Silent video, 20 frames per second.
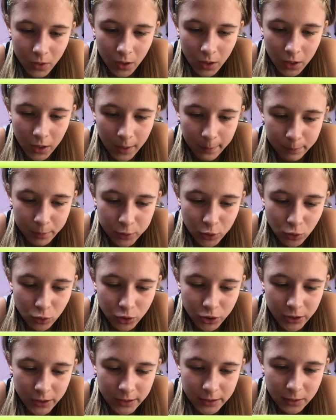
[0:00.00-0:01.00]
Capuche
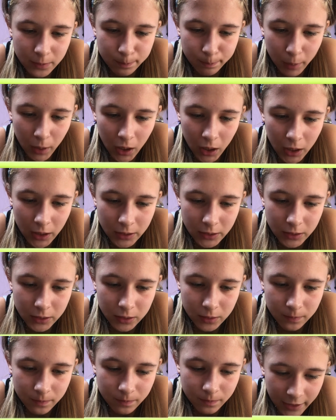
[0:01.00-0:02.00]
his butt.
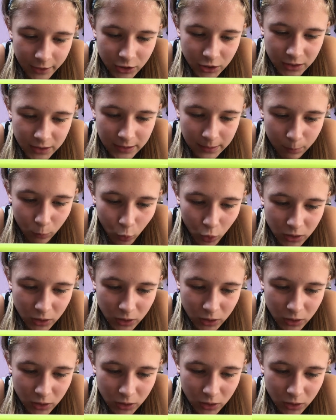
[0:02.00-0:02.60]
I just need more